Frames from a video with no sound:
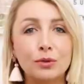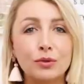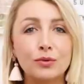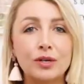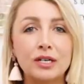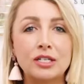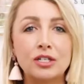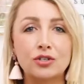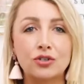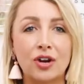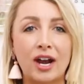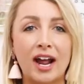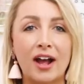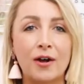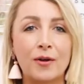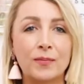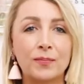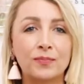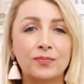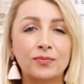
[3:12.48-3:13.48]
Ridge Trail.
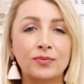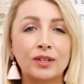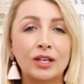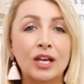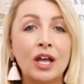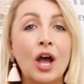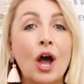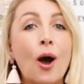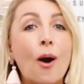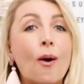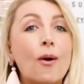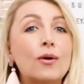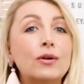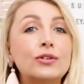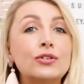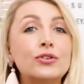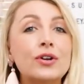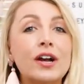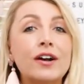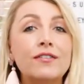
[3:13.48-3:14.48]

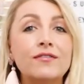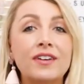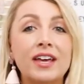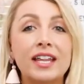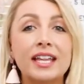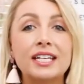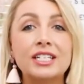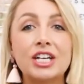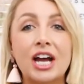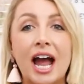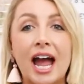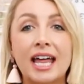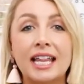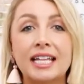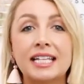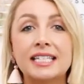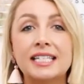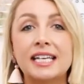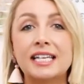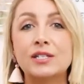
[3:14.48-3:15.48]
Old Trail Village
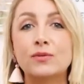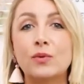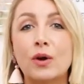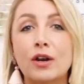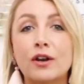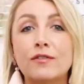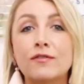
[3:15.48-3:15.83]
Highlands is one of